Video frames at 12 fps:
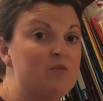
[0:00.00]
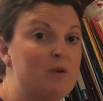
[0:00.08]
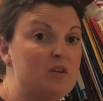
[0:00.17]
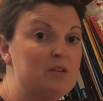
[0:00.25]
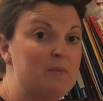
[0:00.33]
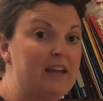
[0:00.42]
with
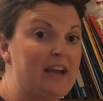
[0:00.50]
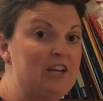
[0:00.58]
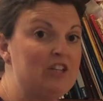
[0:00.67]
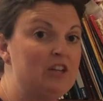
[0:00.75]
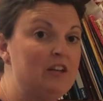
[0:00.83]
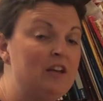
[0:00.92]

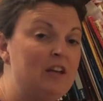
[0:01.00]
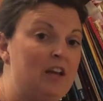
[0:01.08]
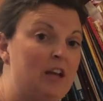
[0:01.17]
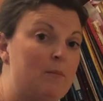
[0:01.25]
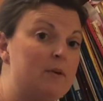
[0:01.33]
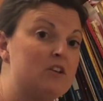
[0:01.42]
multiplication
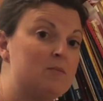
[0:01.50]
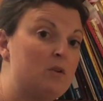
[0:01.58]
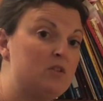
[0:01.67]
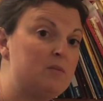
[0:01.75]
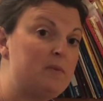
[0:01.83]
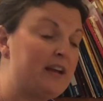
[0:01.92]
because
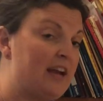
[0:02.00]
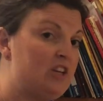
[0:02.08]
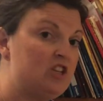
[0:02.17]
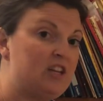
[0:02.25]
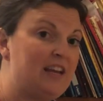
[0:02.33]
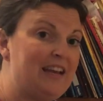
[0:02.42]

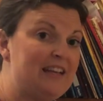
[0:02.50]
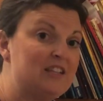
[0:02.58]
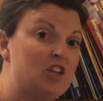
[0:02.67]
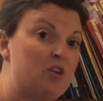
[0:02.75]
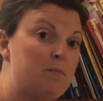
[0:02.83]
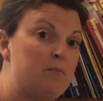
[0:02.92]
multiplication
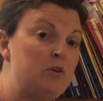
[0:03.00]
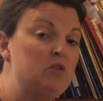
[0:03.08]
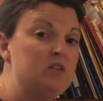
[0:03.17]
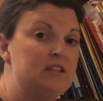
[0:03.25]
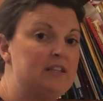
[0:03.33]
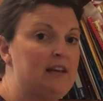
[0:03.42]
is
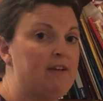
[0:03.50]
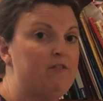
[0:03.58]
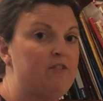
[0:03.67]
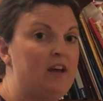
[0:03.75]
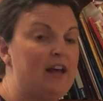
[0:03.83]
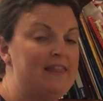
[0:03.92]
commutative,
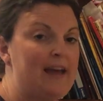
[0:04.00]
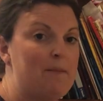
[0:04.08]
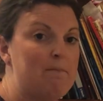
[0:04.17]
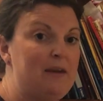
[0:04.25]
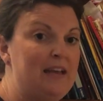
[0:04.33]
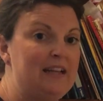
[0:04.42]
and
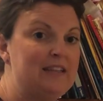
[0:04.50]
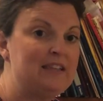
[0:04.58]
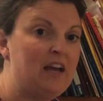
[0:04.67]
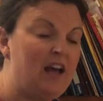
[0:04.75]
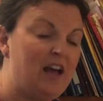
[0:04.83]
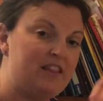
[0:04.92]
that means
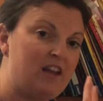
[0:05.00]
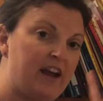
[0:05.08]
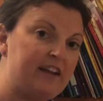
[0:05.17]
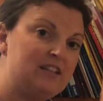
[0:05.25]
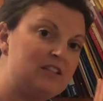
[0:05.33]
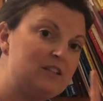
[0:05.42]
that
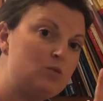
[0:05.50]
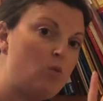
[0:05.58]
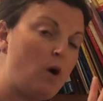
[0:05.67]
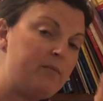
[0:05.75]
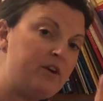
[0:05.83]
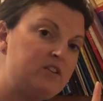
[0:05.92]
I can
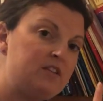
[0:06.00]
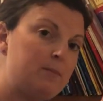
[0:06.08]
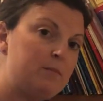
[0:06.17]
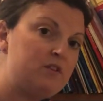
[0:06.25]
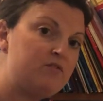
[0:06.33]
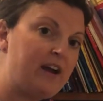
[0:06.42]
swap those
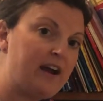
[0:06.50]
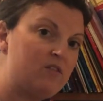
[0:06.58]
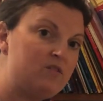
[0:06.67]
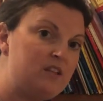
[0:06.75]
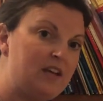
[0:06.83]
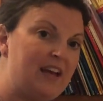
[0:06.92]
numbers
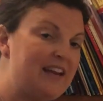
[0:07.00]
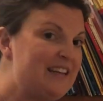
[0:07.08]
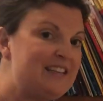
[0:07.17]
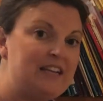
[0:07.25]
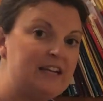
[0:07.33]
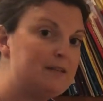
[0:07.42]
around and
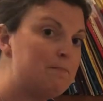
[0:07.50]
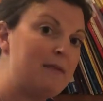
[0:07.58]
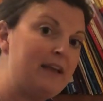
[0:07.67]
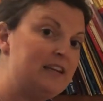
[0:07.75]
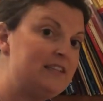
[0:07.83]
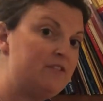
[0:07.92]
it doesn't
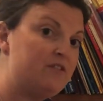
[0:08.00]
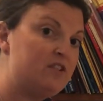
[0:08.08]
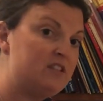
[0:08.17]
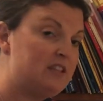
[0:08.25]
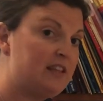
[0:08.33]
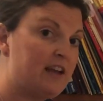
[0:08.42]
make a
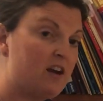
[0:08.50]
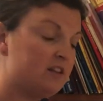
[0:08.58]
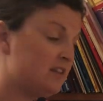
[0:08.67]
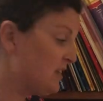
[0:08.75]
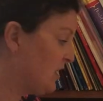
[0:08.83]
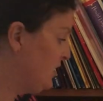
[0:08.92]
difference to the
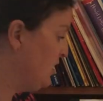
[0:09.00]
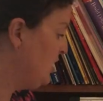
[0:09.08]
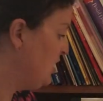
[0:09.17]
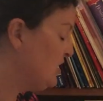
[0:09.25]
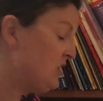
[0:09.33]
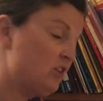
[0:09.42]
answer.
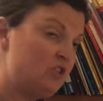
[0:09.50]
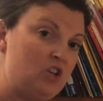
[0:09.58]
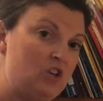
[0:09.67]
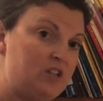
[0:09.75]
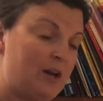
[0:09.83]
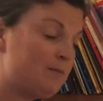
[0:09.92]
So
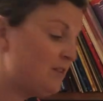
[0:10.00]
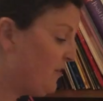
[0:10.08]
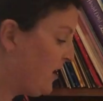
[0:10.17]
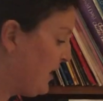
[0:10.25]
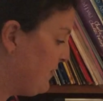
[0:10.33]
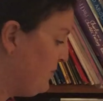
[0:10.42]
2 times
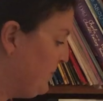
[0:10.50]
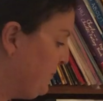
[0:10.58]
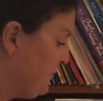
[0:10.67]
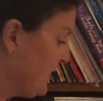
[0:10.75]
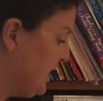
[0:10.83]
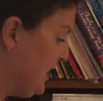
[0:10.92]
5
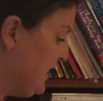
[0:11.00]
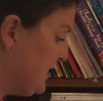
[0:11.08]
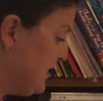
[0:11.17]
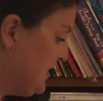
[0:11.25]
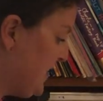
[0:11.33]
is the